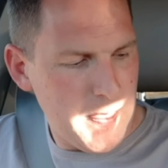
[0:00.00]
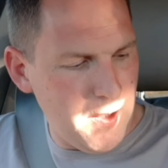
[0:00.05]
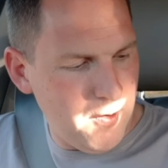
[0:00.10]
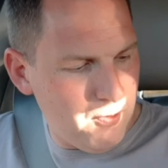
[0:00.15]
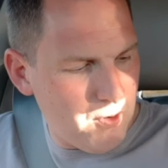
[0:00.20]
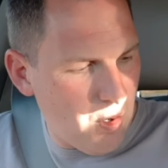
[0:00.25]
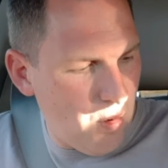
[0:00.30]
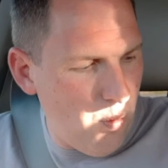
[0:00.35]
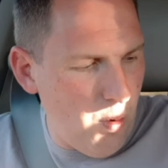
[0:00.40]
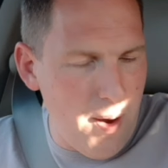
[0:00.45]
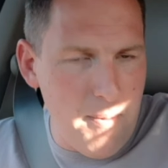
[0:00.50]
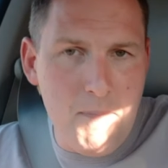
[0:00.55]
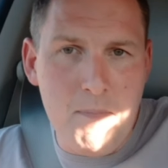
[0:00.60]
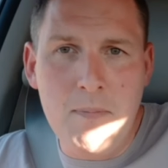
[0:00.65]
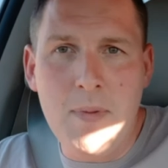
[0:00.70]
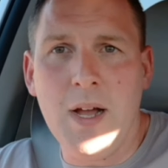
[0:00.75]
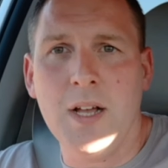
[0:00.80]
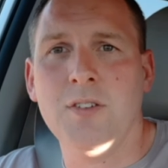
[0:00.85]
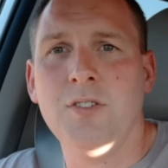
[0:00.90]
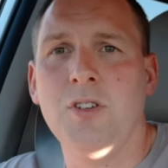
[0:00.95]
You've got
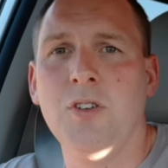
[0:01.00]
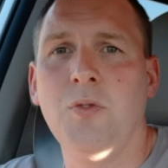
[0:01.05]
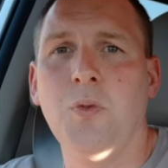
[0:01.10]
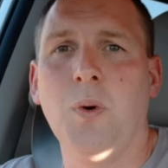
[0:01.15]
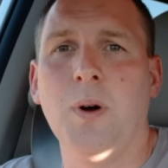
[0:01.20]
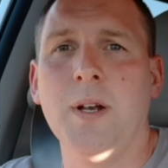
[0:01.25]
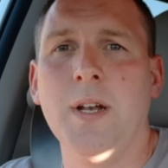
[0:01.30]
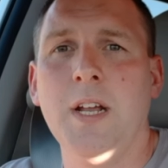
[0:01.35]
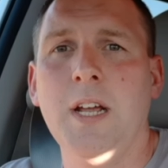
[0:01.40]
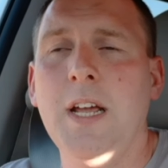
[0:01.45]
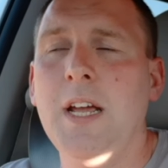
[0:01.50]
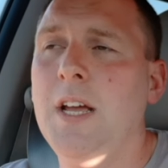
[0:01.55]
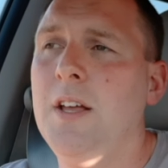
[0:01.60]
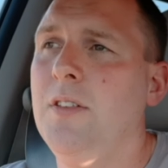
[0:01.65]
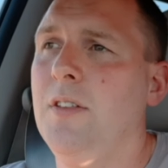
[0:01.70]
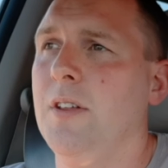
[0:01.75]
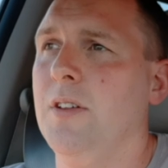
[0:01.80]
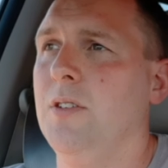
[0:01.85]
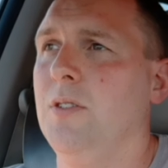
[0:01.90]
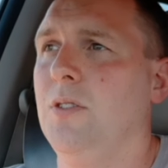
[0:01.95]
one massive one here
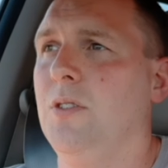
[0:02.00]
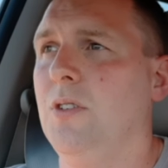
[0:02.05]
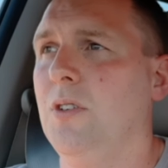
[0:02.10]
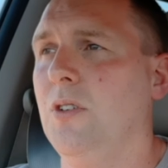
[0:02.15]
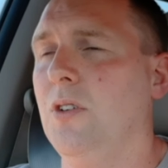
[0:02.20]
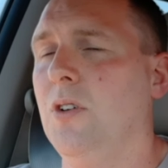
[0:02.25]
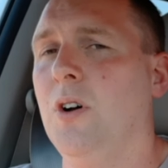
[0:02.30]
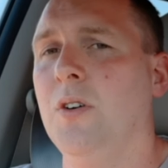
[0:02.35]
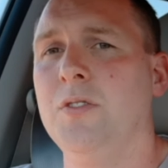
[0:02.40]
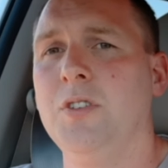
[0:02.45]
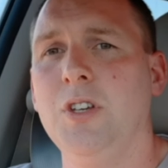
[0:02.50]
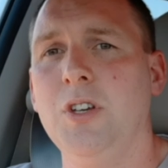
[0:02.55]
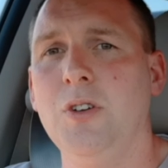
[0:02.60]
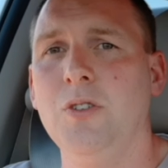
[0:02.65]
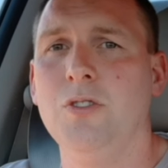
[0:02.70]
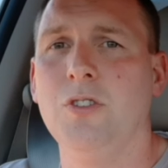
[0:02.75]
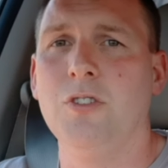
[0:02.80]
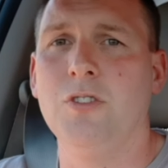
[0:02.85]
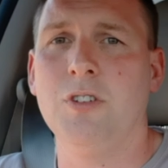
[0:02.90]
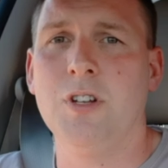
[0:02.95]
that obviously
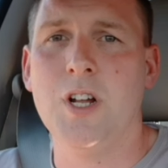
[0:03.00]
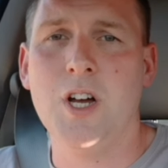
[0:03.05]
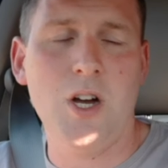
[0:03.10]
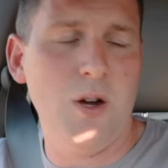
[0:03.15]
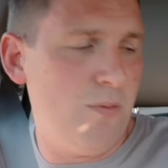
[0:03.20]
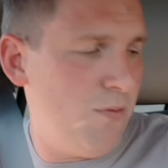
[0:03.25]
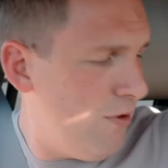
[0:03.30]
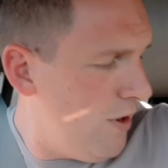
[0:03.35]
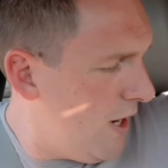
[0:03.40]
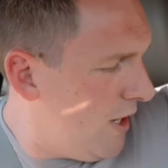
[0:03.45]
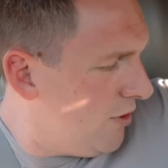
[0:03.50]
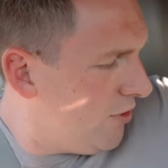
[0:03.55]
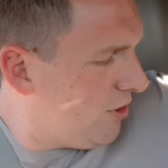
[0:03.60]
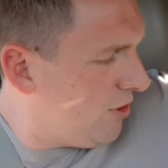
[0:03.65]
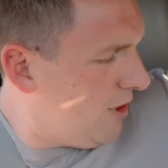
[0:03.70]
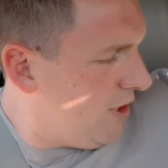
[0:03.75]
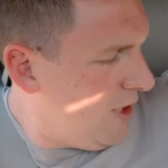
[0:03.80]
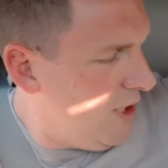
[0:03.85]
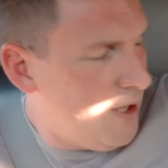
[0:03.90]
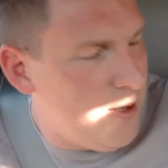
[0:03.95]
uses an armrest.
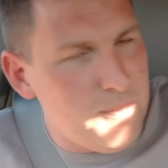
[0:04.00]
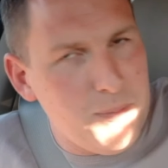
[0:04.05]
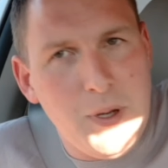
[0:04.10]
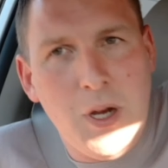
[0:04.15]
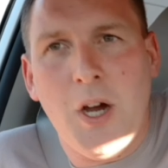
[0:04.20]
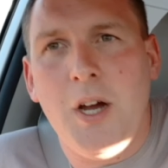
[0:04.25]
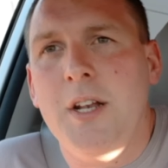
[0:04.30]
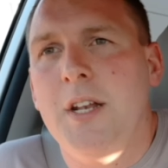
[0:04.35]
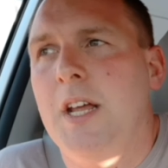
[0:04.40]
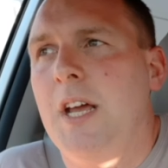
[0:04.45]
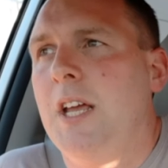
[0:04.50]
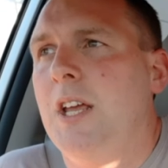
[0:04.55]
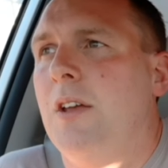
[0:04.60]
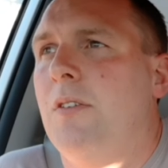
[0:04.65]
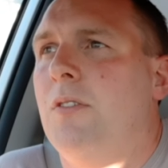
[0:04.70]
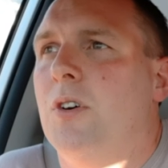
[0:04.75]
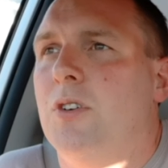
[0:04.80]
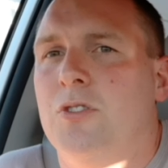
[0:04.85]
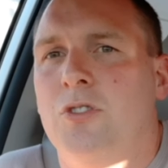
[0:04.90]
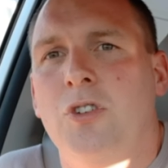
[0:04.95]
Behind there
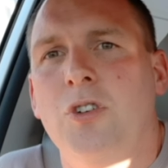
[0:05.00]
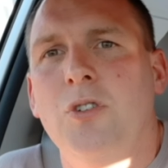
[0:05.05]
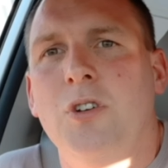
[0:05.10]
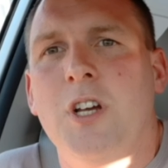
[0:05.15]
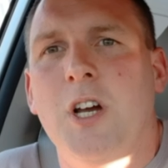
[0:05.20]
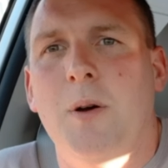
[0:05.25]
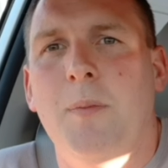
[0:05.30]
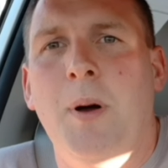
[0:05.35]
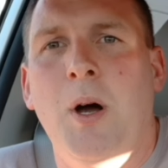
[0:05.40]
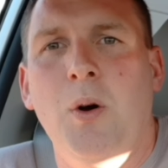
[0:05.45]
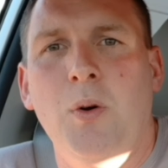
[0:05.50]
you've got 2 cup